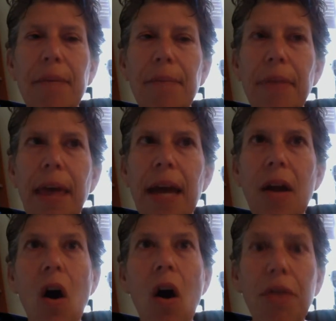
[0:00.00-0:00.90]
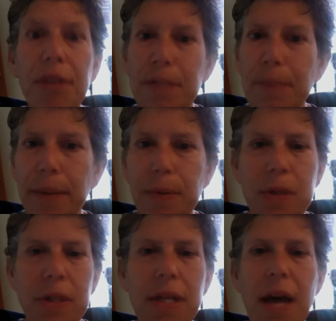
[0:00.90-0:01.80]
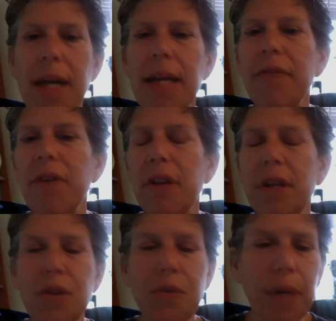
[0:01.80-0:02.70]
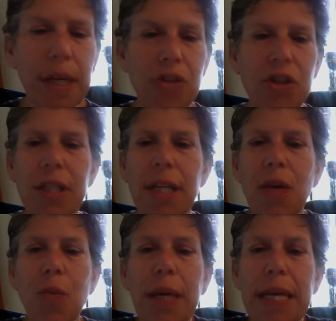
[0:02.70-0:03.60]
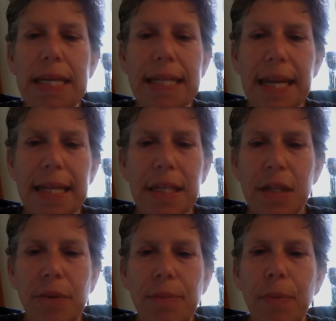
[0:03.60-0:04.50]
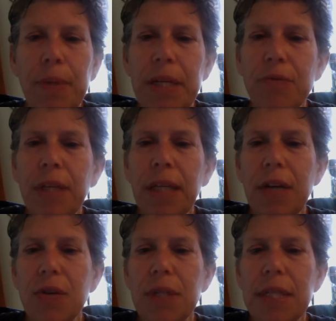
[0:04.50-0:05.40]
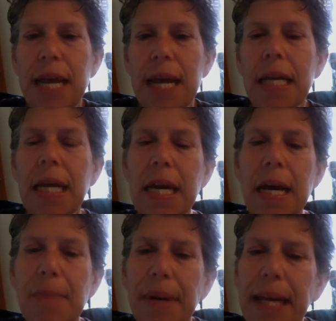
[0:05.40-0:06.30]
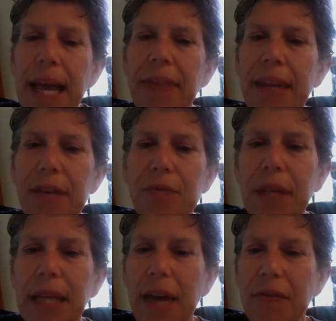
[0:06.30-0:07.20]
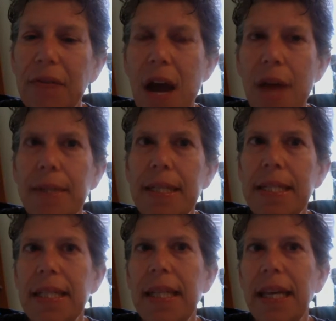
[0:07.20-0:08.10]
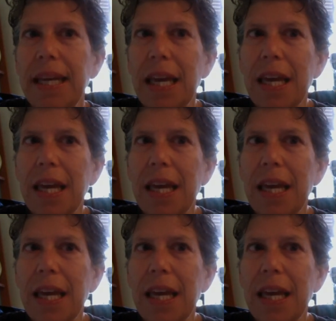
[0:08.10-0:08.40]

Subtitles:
they had all these papers to sign and everything to read. And she's like, "We consented to it, but we didn't really understand." But again, they didn't really have time. Like